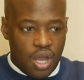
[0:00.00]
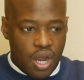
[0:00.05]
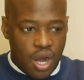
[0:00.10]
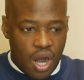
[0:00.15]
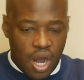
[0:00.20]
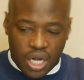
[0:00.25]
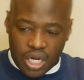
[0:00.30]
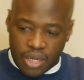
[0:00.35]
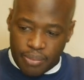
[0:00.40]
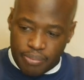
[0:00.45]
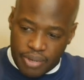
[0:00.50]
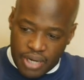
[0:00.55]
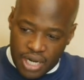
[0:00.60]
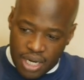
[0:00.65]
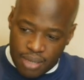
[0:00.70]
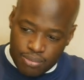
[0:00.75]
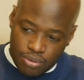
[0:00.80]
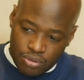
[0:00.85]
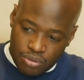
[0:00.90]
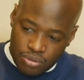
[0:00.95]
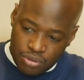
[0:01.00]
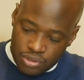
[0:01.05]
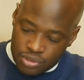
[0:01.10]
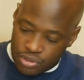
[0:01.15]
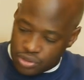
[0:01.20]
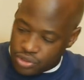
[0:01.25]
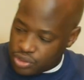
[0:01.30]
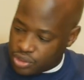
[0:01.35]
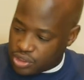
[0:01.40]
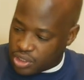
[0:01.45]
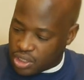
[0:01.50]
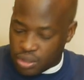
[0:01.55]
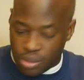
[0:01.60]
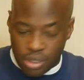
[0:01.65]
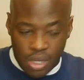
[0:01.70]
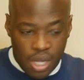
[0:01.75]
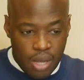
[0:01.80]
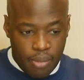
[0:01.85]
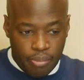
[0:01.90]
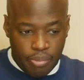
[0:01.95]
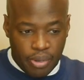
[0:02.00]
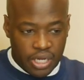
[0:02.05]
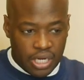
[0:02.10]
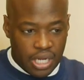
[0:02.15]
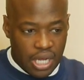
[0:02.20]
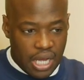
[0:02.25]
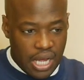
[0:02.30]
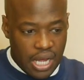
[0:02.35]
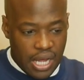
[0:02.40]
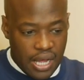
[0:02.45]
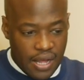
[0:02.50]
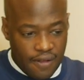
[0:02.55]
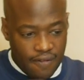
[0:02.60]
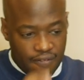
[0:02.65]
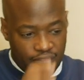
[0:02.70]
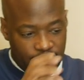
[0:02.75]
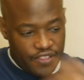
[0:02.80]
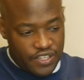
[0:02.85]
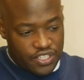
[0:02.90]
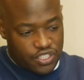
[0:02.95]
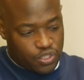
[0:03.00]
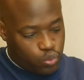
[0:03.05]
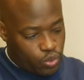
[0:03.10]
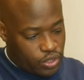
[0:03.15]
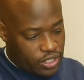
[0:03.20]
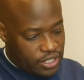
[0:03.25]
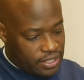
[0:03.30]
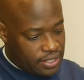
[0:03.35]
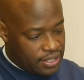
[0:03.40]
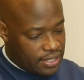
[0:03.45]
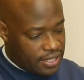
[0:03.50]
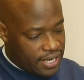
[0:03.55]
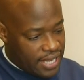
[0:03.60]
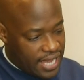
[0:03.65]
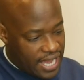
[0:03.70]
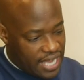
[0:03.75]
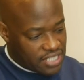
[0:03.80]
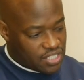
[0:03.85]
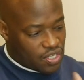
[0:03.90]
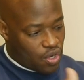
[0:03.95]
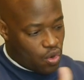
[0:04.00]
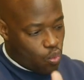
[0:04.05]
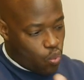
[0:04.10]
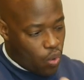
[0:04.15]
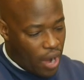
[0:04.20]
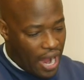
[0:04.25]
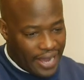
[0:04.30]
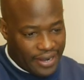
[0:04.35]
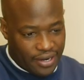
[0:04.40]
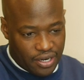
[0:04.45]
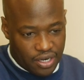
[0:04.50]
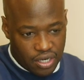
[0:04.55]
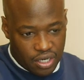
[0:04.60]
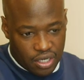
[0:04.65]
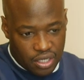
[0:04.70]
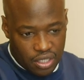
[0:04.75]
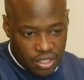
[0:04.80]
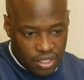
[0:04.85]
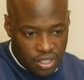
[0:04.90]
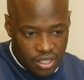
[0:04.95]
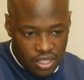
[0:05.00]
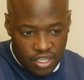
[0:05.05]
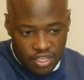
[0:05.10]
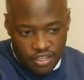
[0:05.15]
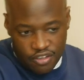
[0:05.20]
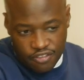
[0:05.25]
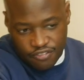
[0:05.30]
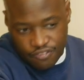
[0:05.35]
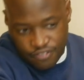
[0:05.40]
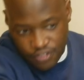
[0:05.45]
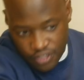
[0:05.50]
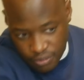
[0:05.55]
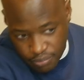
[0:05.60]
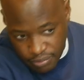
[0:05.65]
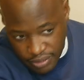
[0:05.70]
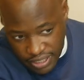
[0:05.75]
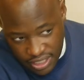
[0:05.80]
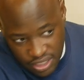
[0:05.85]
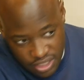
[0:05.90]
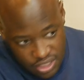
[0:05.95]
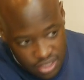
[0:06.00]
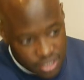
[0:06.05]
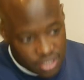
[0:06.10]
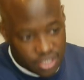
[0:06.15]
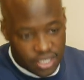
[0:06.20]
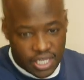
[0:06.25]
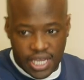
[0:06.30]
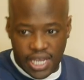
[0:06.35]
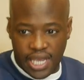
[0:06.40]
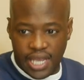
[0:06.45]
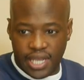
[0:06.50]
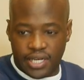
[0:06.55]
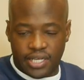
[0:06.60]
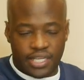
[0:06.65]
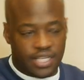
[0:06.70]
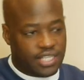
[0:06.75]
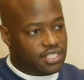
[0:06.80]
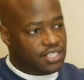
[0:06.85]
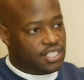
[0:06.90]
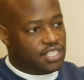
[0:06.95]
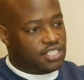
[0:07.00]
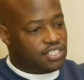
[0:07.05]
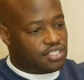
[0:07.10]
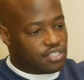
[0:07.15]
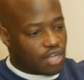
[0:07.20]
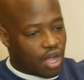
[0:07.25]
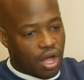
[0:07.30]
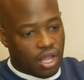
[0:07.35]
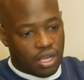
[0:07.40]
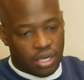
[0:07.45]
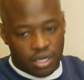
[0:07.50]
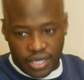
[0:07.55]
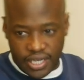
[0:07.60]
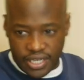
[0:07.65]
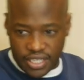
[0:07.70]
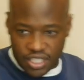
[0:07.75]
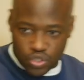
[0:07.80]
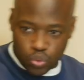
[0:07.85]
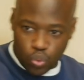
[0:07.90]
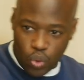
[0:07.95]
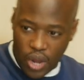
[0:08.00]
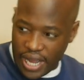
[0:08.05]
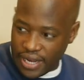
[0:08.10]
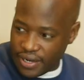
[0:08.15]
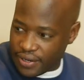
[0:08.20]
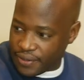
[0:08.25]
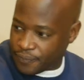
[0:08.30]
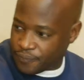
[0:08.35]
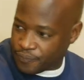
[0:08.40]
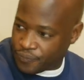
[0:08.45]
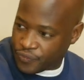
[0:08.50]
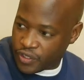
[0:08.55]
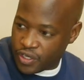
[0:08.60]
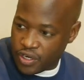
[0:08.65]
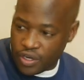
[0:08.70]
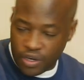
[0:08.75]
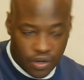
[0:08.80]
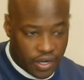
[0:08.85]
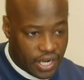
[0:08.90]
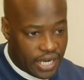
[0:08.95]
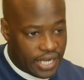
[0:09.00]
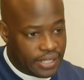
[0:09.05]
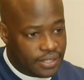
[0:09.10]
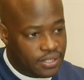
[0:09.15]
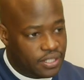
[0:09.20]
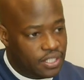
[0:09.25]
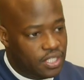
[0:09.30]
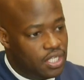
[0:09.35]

are comparable, you know, but this one has a wider foot base, and it's taller and it's wider, right?